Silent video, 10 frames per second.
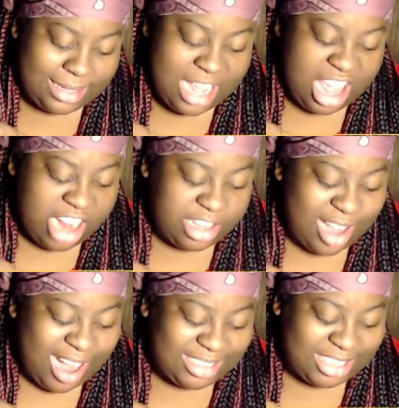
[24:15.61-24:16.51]
and
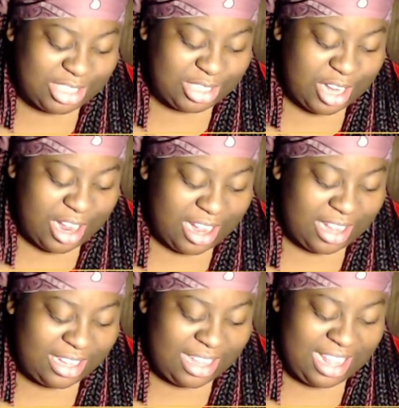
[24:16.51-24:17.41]
Dodge's jaw
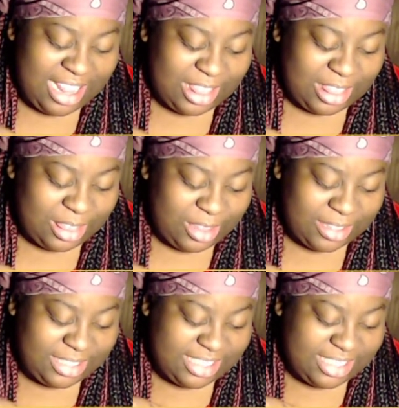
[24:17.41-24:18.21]
looked